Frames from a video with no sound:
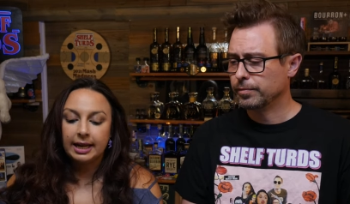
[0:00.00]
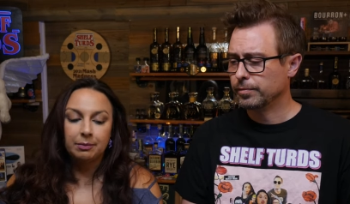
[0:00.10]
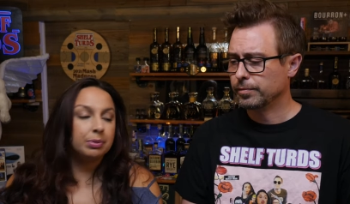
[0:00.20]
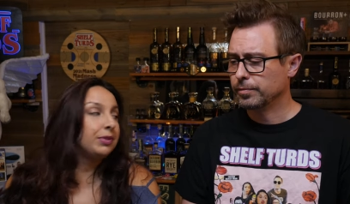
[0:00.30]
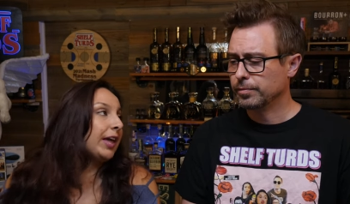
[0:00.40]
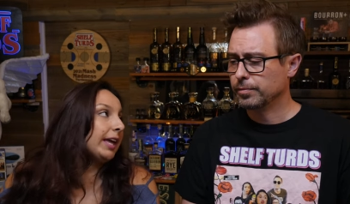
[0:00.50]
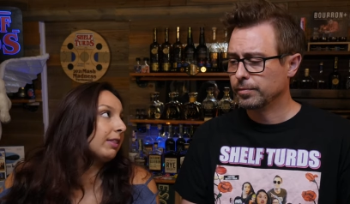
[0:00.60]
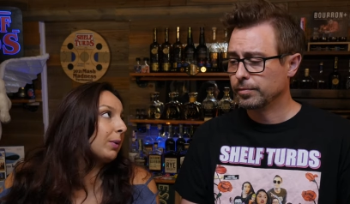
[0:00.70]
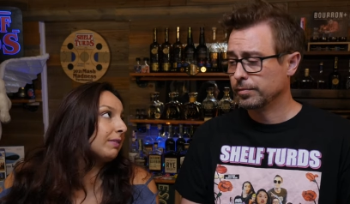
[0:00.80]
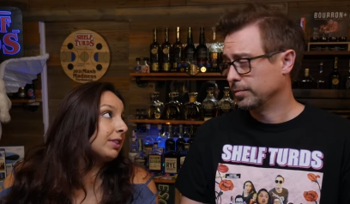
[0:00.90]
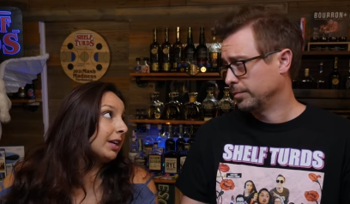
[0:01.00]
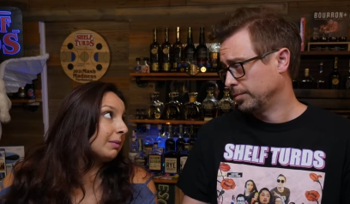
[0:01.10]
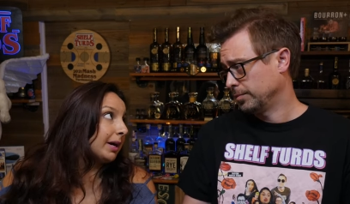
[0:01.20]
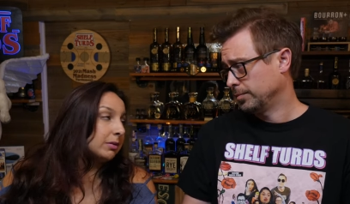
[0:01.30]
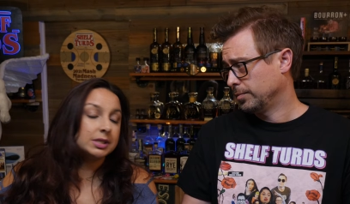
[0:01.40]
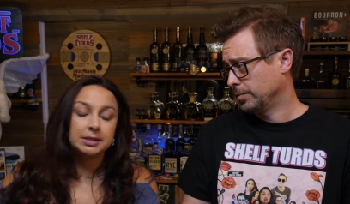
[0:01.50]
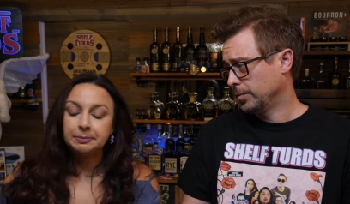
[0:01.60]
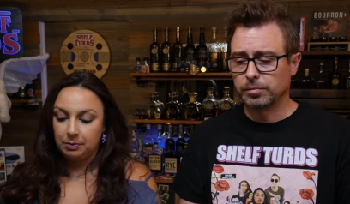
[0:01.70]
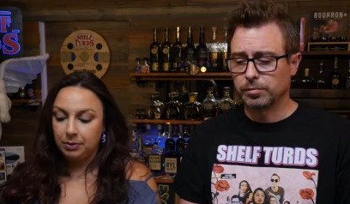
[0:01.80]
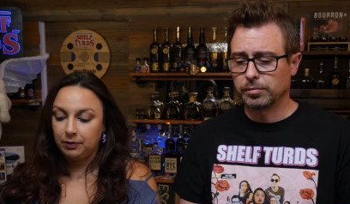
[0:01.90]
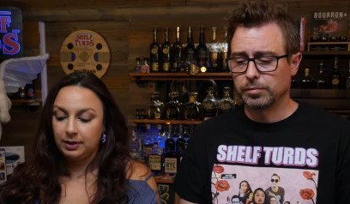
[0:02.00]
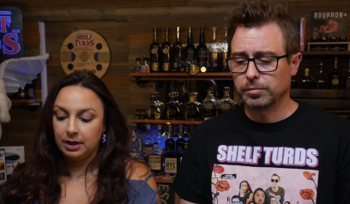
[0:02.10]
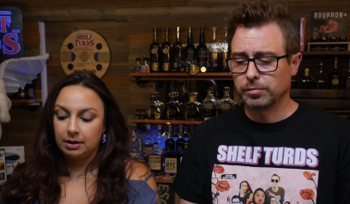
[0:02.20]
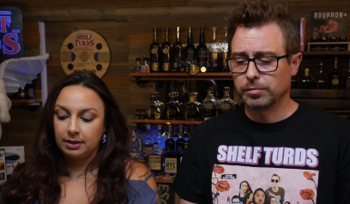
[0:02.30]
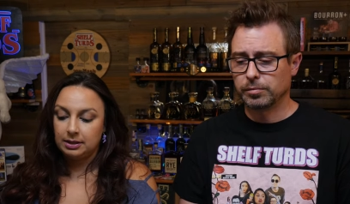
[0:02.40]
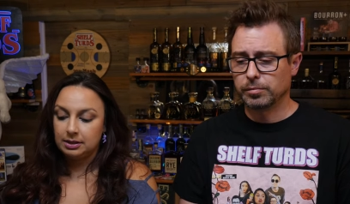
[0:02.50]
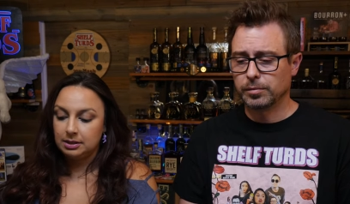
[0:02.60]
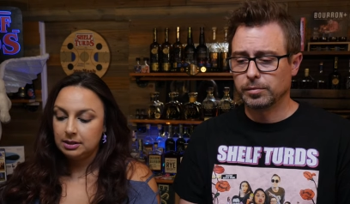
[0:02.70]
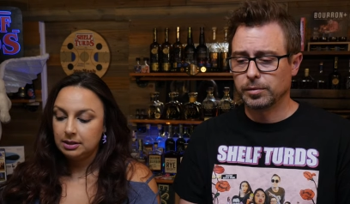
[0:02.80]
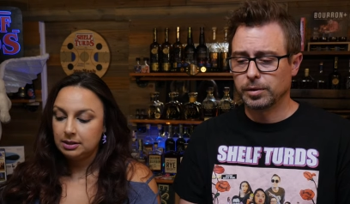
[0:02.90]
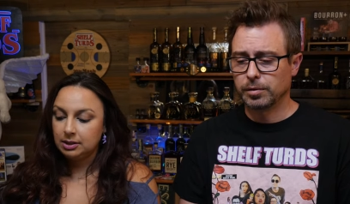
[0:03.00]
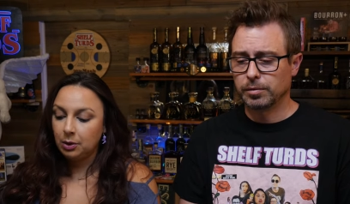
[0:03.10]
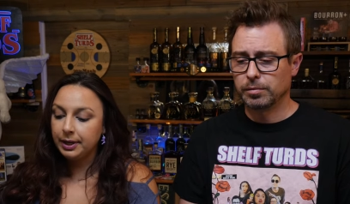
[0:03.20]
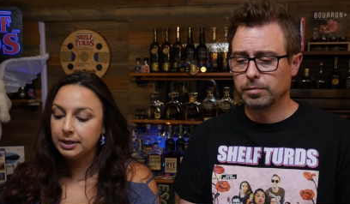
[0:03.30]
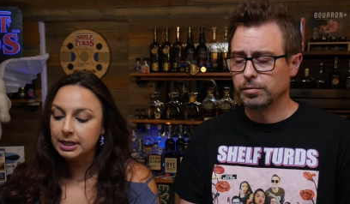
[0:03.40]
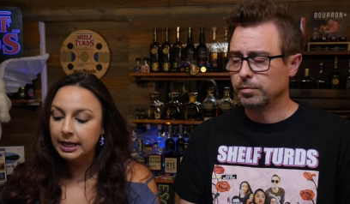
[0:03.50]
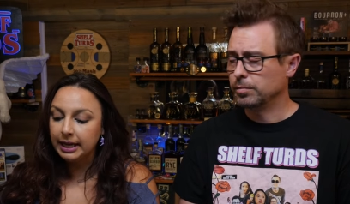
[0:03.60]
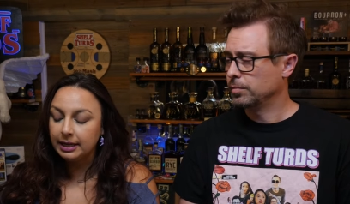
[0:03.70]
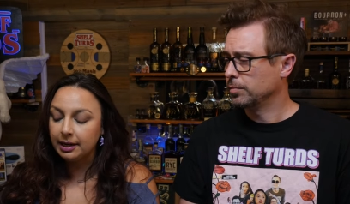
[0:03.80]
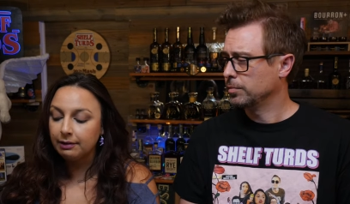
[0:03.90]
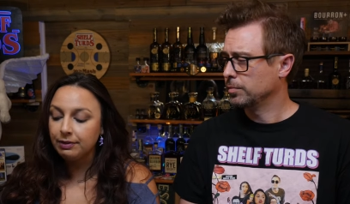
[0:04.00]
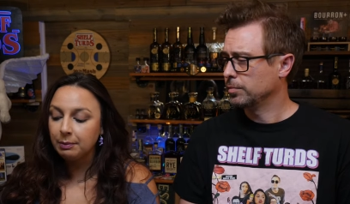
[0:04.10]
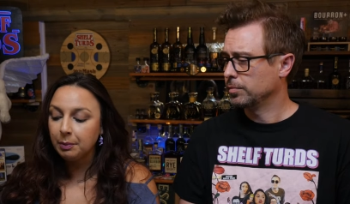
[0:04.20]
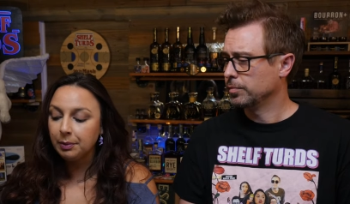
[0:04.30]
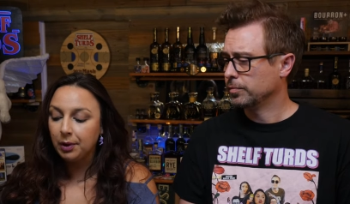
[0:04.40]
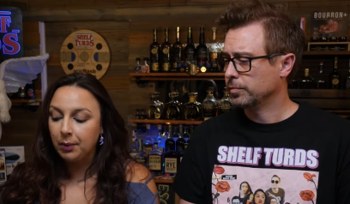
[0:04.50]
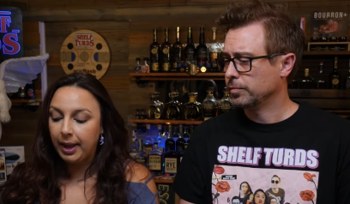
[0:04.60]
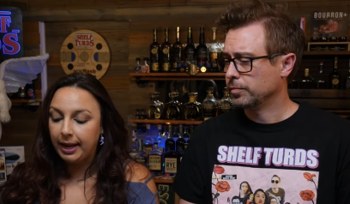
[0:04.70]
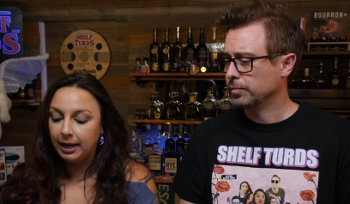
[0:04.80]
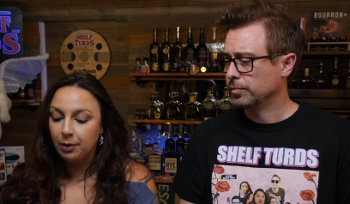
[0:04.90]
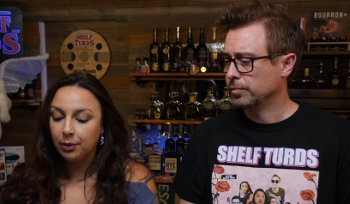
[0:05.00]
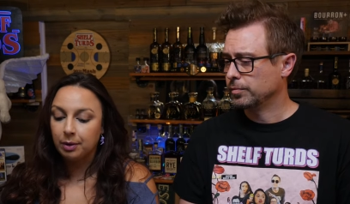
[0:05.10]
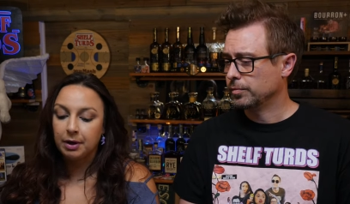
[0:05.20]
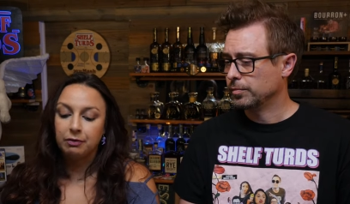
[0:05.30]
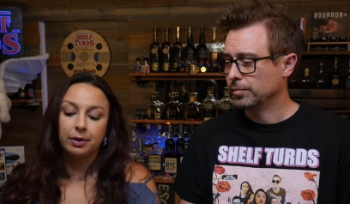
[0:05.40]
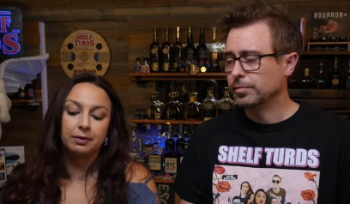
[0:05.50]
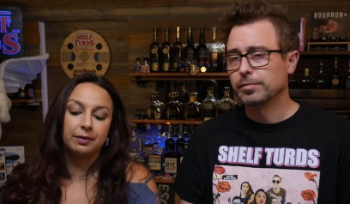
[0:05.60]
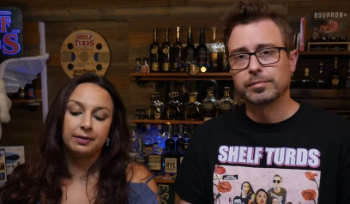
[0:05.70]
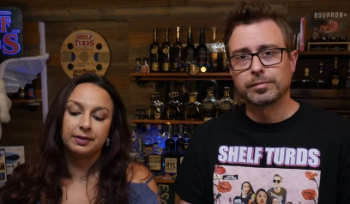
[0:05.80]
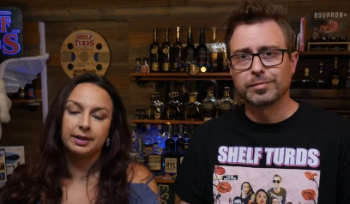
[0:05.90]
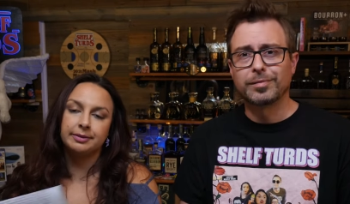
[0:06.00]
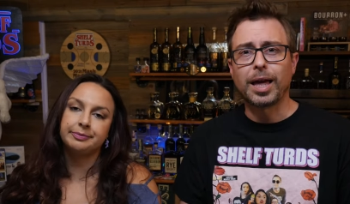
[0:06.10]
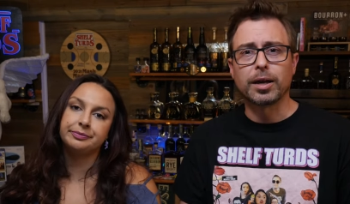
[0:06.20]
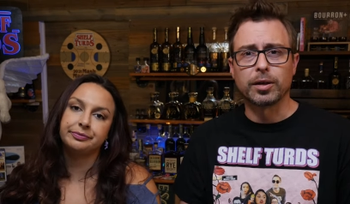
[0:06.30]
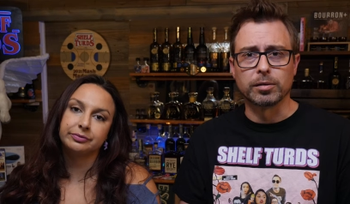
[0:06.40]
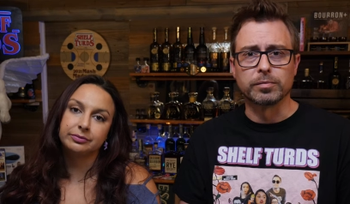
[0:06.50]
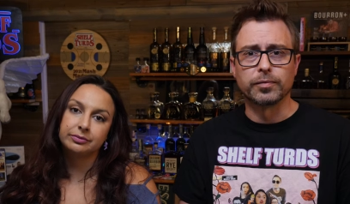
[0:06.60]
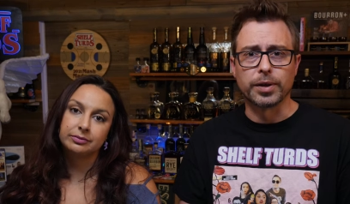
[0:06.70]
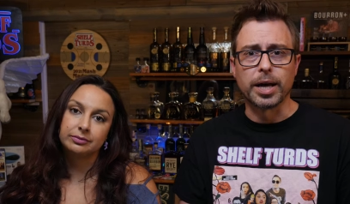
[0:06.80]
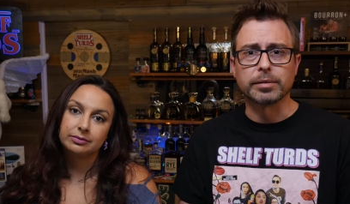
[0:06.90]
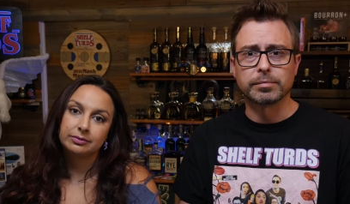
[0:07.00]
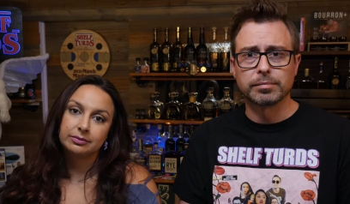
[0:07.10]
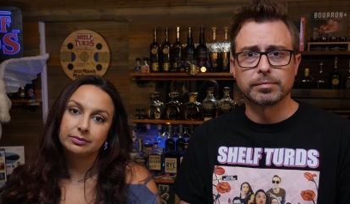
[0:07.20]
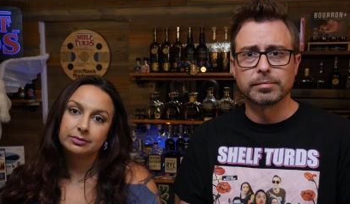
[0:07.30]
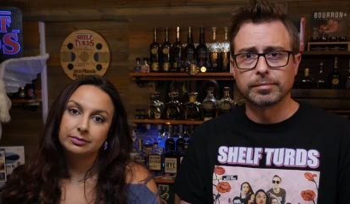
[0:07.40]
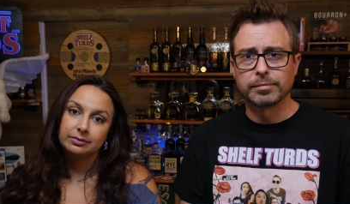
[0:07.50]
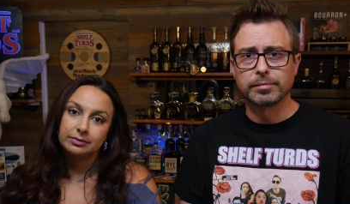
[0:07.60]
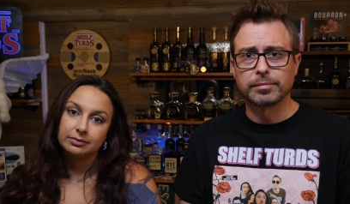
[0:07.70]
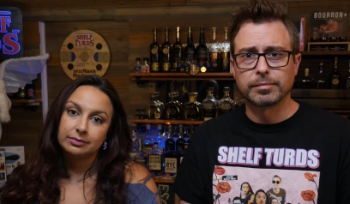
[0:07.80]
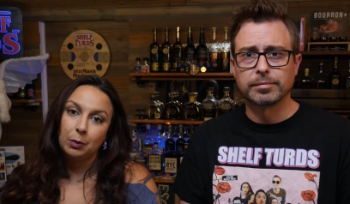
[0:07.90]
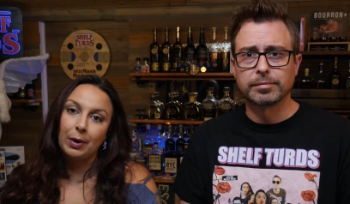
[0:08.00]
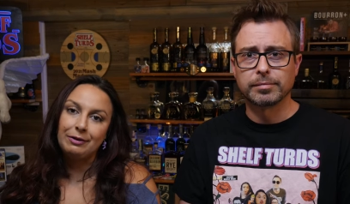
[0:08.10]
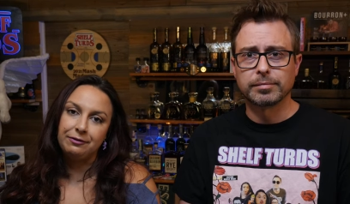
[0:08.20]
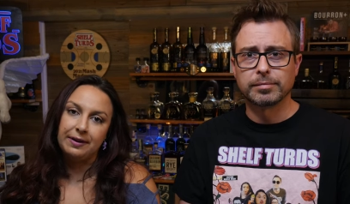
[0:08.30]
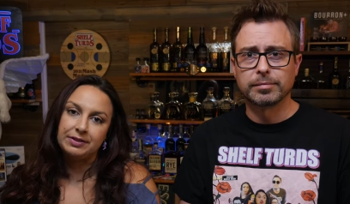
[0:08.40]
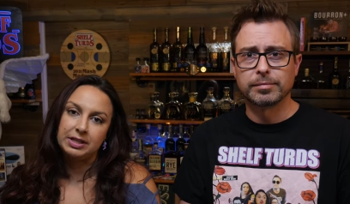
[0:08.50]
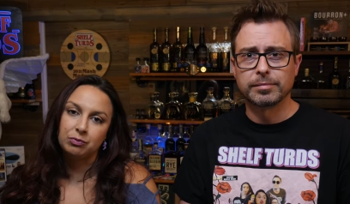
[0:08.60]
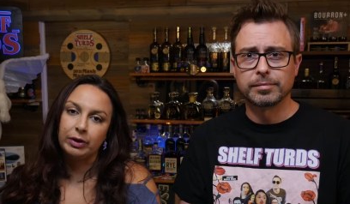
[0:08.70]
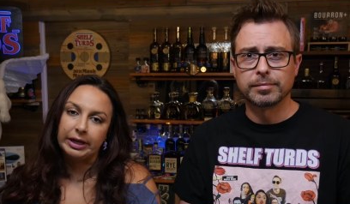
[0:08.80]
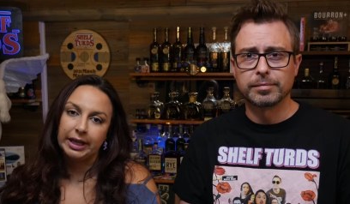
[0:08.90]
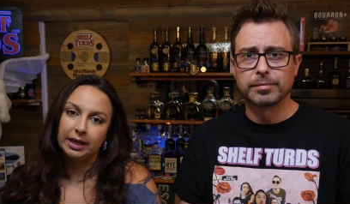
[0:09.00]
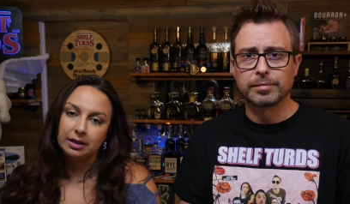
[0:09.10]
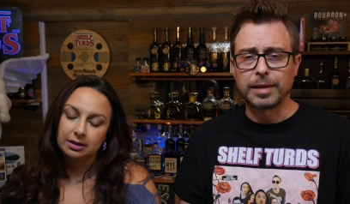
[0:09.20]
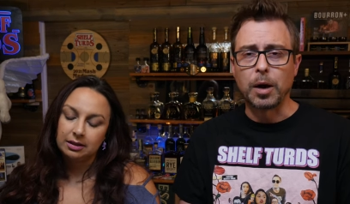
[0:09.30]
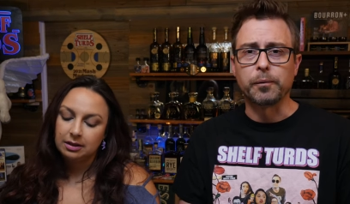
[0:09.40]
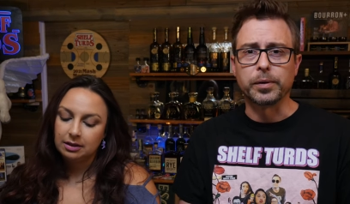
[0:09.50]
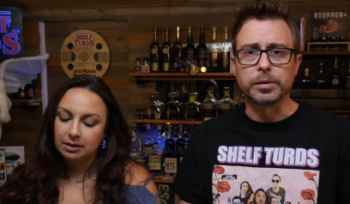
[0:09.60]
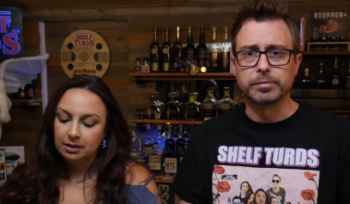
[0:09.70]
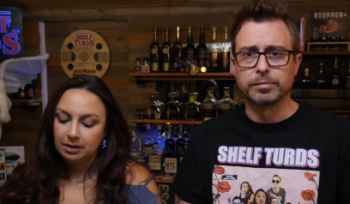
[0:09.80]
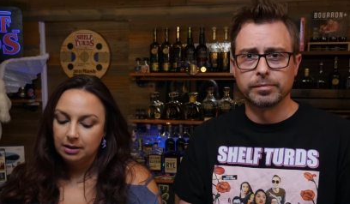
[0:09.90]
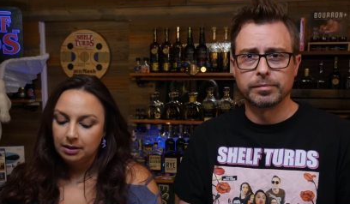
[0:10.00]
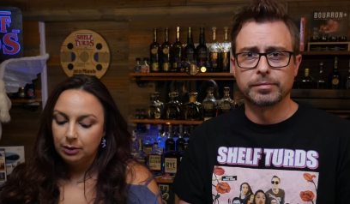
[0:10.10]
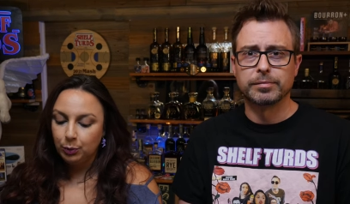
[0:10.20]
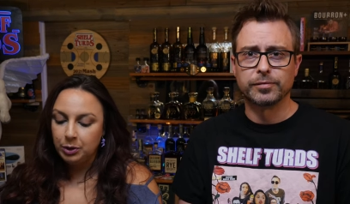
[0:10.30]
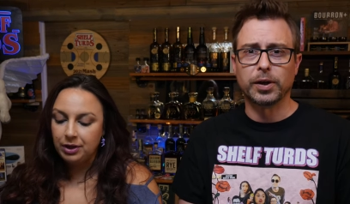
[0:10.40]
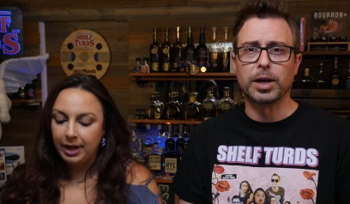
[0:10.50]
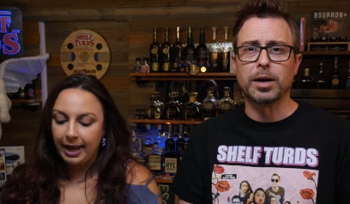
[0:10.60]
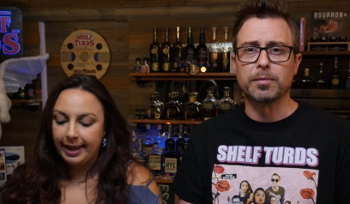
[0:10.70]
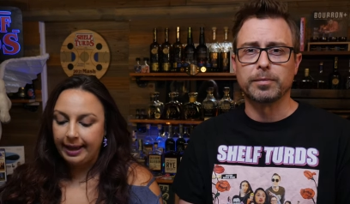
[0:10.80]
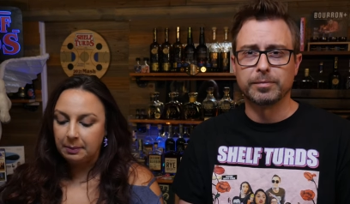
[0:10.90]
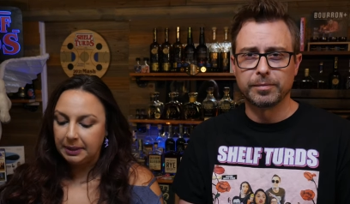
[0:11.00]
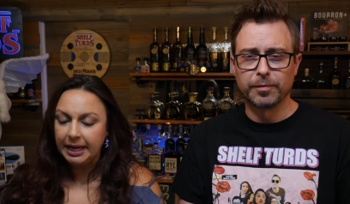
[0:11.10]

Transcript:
Speaker 1: thing that we have to think about, what proof are these? So here's a hint, none of them are below eighty or above one fifty.
Speaker 2: Thank you for that.
Speaker 1: one fifty, really?
Speaker 2: Helpful. What
Speaker 1: do you Very think helpful. I am,